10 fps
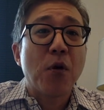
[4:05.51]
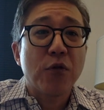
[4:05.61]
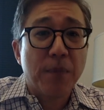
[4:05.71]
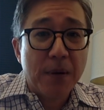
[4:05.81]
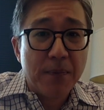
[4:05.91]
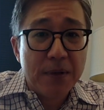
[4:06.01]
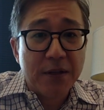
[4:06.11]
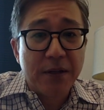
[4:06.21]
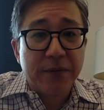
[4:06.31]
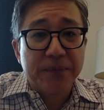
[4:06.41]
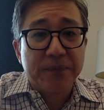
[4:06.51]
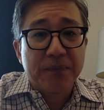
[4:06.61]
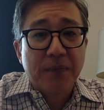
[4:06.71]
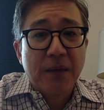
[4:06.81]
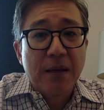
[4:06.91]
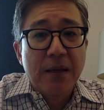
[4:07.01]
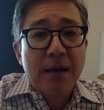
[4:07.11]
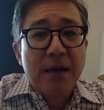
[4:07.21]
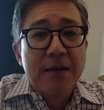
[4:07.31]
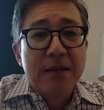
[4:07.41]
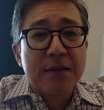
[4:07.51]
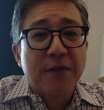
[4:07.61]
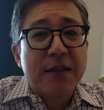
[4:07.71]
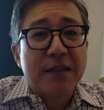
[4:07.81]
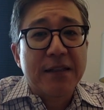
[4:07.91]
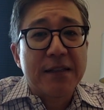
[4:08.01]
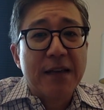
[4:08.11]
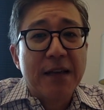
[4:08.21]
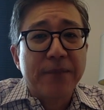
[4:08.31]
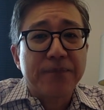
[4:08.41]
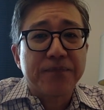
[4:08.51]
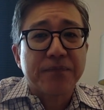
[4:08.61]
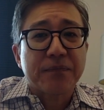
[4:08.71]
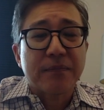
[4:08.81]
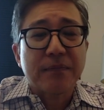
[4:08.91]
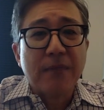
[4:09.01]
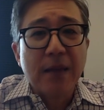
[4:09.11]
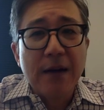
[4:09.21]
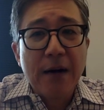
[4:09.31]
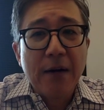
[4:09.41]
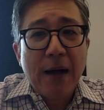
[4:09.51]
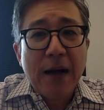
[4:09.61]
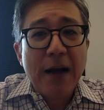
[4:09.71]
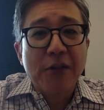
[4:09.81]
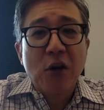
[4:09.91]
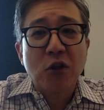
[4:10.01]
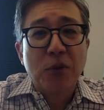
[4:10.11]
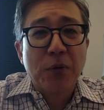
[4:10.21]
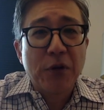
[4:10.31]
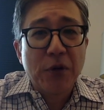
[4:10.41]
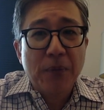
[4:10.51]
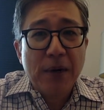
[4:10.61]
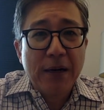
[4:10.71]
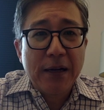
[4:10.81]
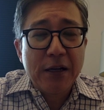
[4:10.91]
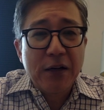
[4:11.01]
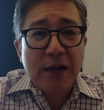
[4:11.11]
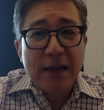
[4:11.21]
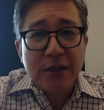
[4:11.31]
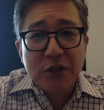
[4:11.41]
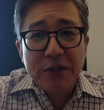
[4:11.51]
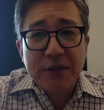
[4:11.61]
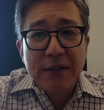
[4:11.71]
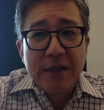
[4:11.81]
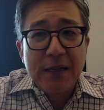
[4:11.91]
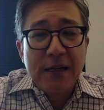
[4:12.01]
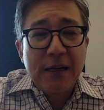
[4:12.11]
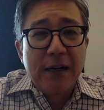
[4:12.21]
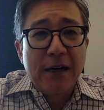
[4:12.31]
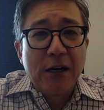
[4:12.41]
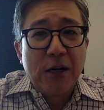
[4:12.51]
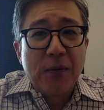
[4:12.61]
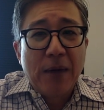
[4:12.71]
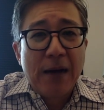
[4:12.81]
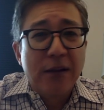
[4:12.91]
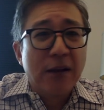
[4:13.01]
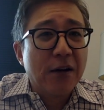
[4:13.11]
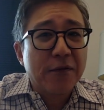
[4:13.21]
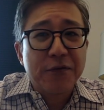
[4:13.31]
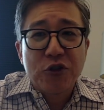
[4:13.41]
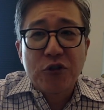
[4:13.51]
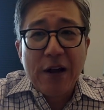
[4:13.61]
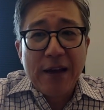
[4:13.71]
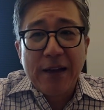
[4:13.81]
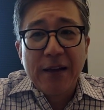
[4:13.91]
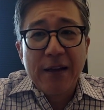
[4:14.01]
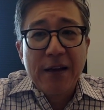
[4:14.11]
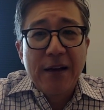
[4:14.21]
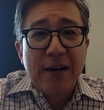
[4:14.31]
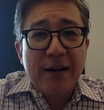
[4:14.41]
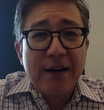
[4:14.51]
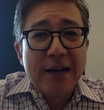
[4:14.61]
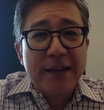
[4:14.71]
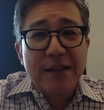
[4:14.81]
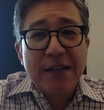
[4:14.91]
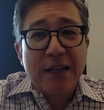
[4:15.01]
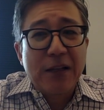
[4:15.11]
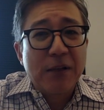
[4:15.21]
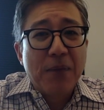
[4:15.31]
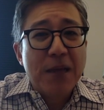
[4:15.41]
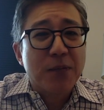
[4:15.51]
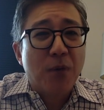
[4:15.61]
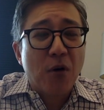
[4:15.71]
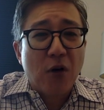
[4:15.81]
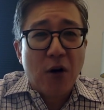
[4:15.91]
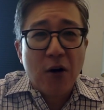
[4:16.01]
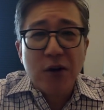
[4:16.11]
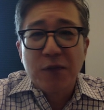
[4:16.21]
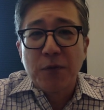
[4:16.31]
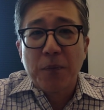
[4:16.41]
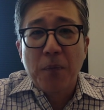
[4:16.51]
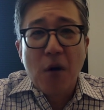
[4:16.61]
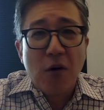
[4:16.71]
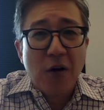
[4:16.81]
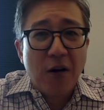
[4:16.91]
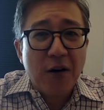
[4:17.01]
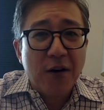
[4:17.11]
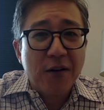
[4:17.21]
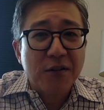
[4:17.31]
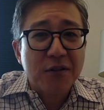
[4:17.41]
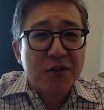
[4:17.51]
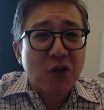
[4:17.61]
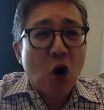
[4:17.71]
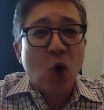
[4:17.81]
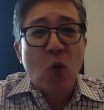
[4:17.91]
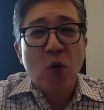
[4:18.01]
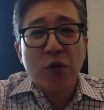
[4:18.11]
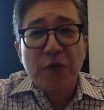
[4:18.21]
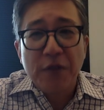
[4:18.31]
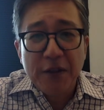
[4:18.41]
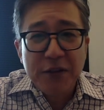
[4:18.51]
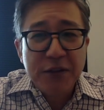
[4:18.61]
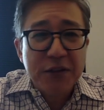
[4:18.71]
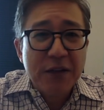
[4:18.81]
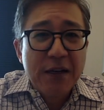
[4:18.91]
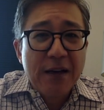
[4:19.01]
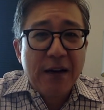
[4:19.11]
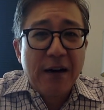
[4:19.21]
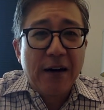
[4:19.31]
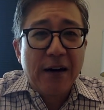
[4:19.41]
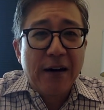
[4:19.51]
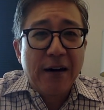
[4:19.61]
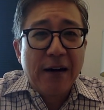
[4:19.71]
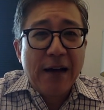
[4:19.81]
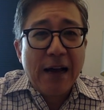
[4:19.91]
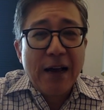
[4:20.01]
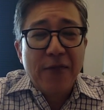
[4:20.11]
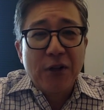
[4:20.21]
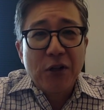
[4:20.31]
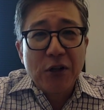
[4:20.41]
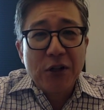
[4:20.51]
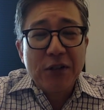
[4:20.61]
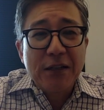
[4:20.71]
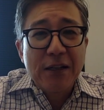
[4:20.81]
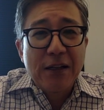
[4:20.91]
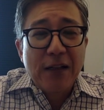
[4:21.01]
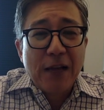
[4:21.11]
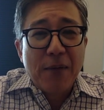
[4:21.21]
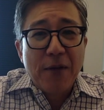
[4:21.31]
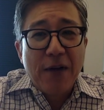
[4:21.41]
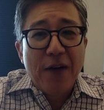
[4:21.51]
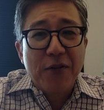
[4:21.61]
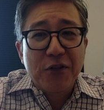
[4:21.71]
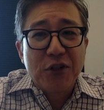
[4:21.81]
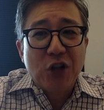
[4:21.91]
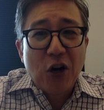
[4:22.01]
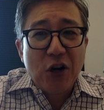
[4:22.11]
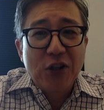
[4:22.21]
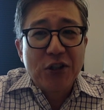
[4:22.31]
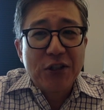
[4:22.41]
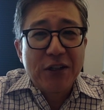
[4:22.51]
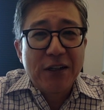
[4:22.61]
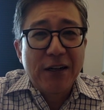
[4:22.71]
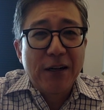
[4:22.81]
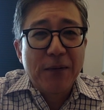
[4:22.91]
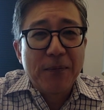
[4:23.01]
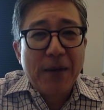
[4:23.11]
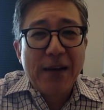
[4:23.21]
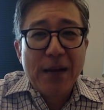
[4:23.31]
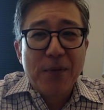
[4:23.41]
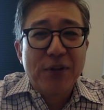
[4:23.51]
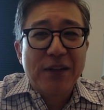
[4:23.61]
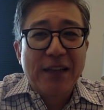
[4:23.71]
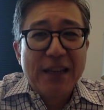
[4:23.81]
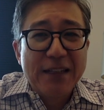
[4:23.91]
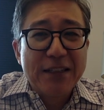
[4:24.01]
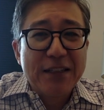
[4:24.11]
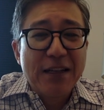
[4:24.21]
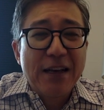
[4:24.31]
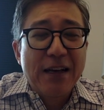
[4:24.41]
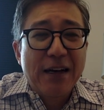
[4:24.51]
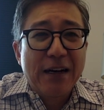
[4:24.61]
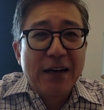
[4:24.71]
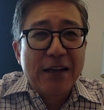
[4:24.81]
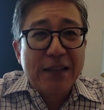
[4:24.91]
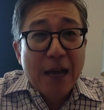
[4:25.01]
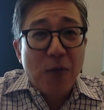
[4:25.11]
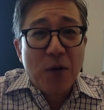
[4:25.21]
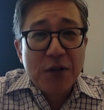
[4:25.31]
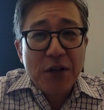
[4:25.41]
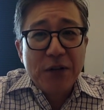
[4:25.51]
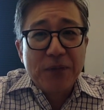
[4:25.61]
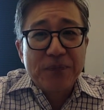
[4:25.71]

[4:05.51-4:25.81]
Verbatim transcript: both be busier. Suffice to say, uh, I got the entrepreneur bug at a young age. Uh, I love trading uh, and selling baseball cards, football cards, Star Wars figures, uh, and I even learned like my father, to charge uh, my neighborhood kids uh, Taekwondo.